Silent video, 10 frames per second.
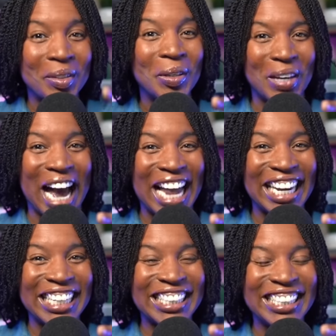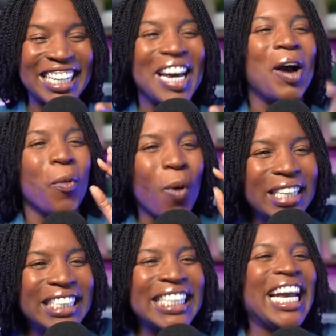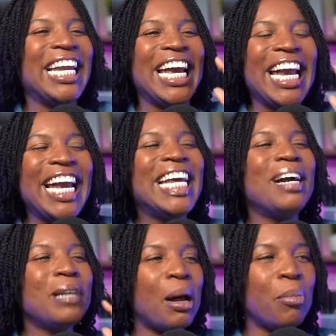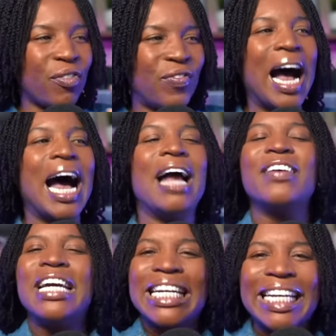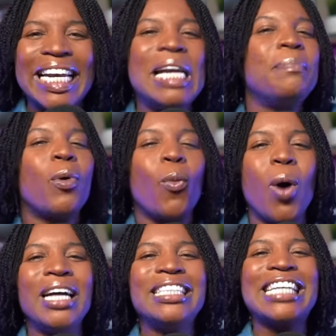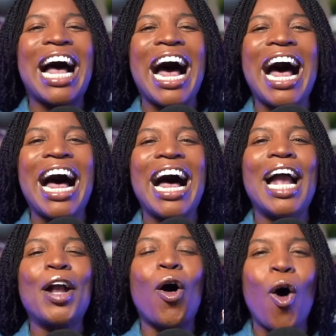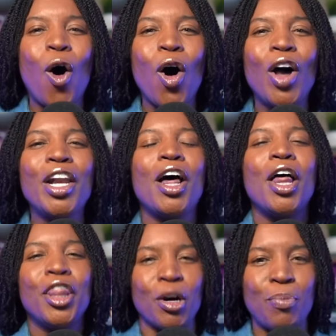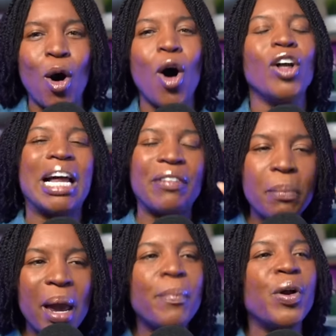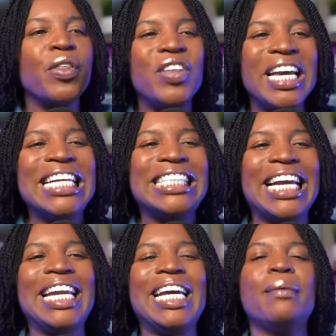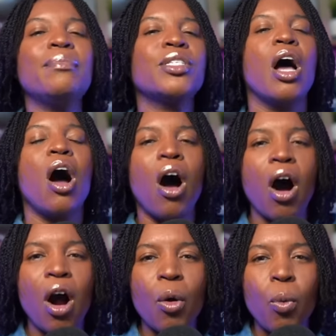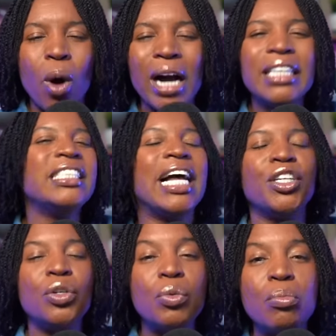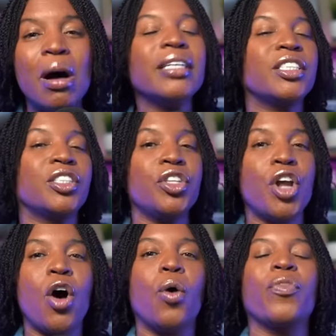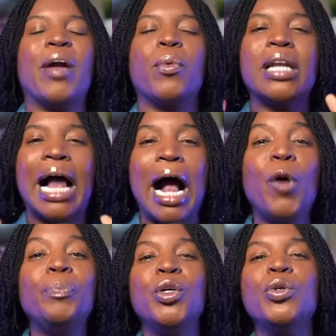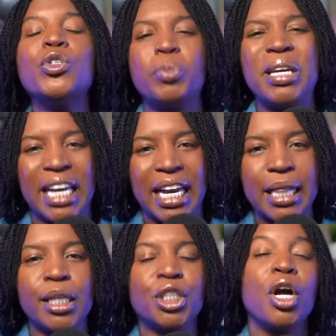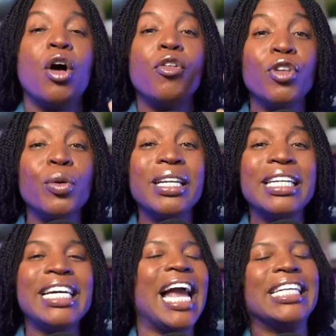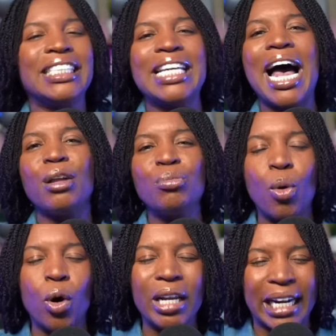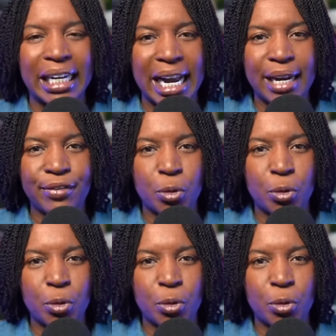You got it? Once again, idiom number five keep one's eye on the ball. Now, remember, these idioms are ones that you must know. They will help you speak English fluently and sound more like a native